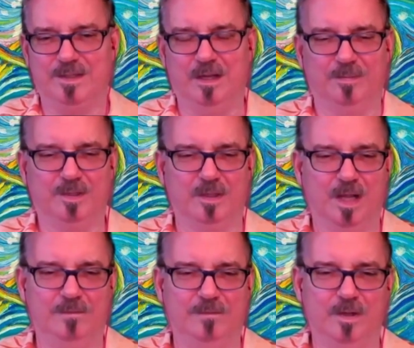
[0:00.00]
I helped a
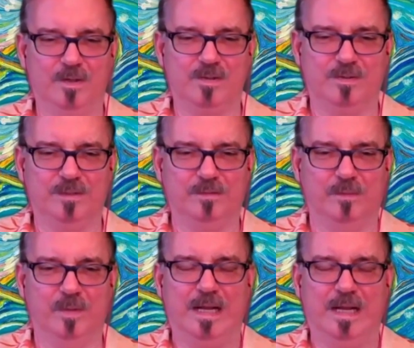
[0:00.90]
lot of folks with
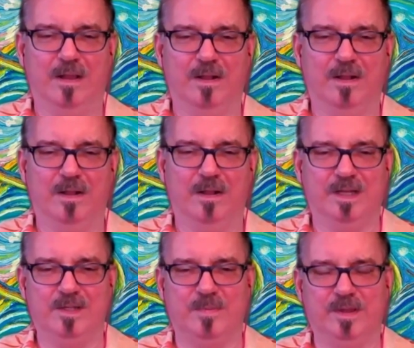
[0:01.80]
different modalities and things.